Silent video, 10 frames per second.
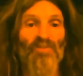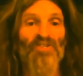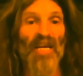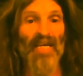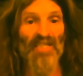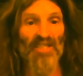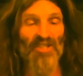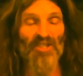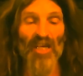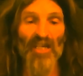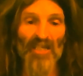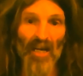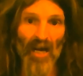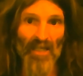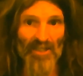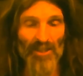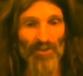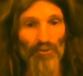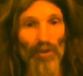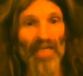changes the
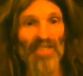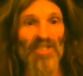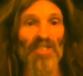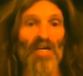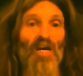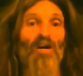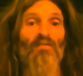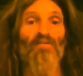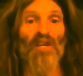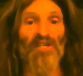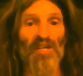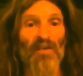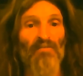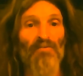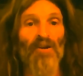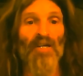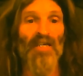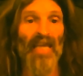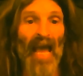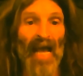concentration of the
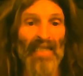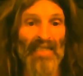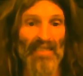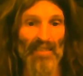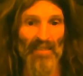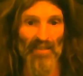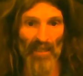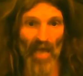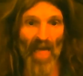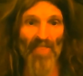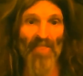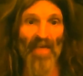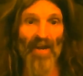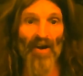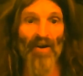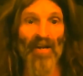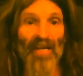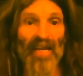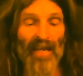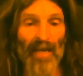different gases that are
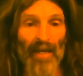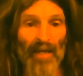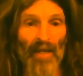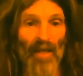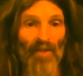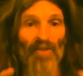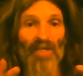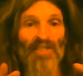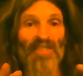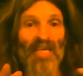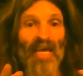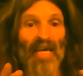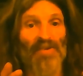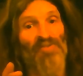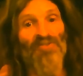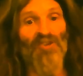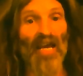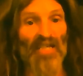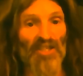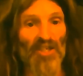in the said
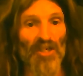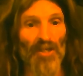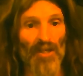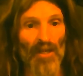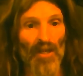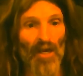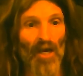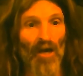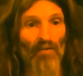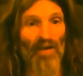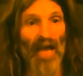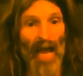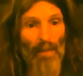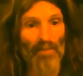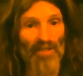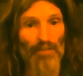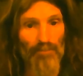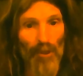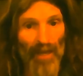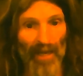section of
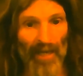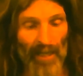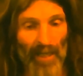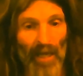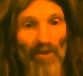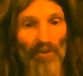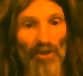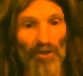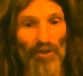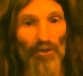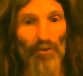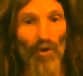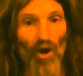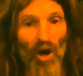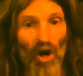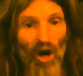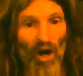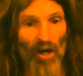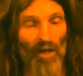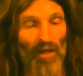atmosphere plane that you
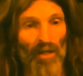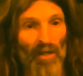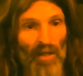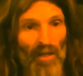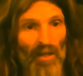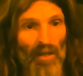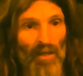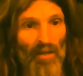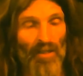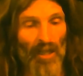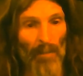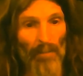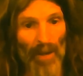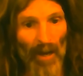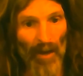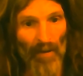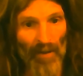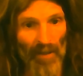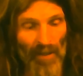are comparing.